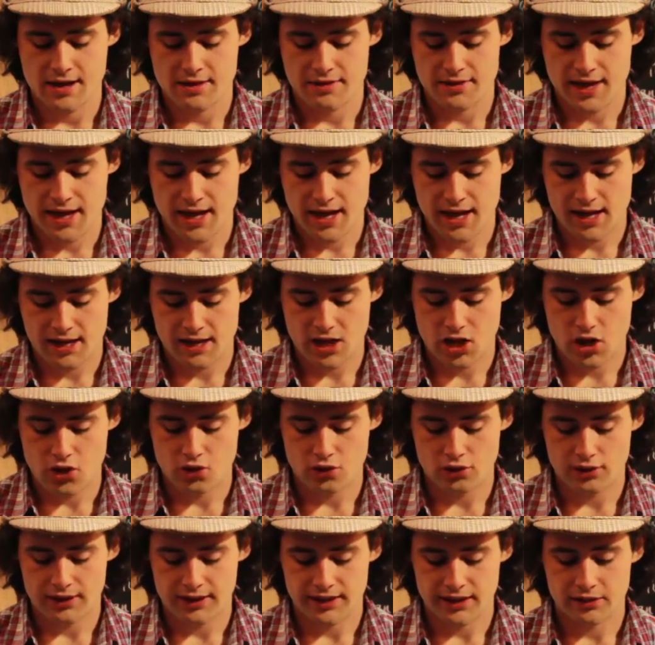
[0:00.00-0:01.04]
Then
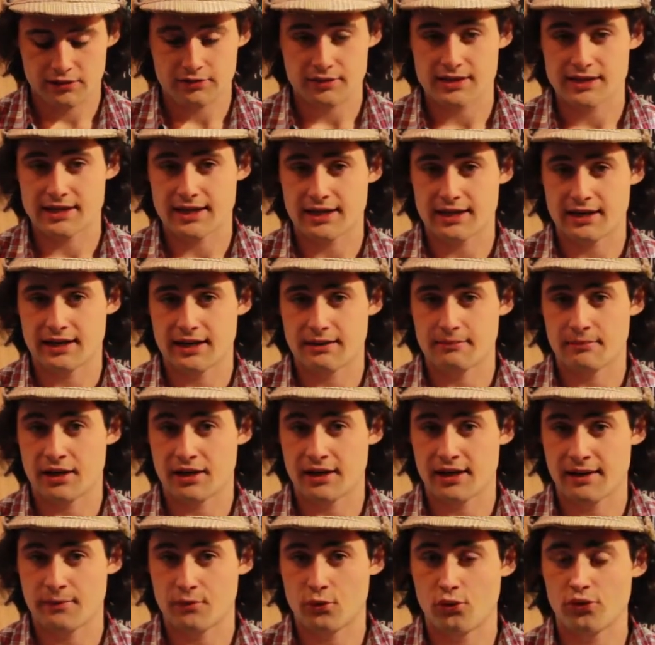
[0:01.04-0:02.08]
early on
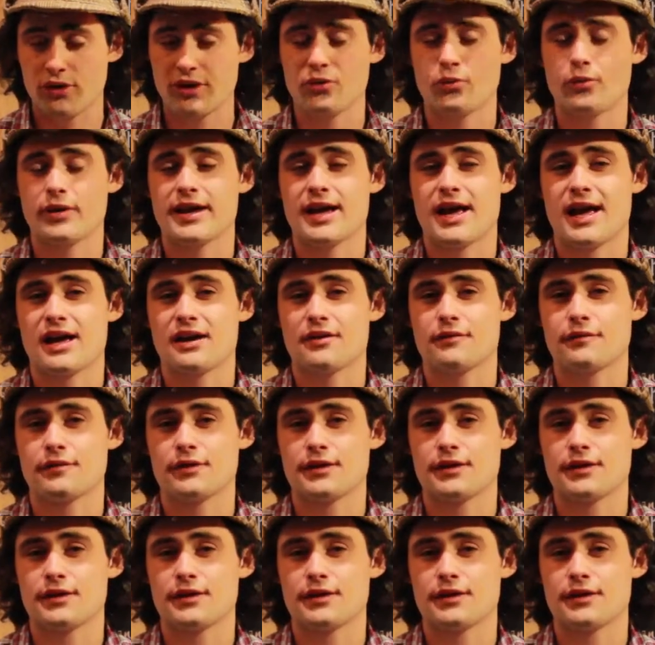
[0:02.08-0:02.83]
Monday morning, we have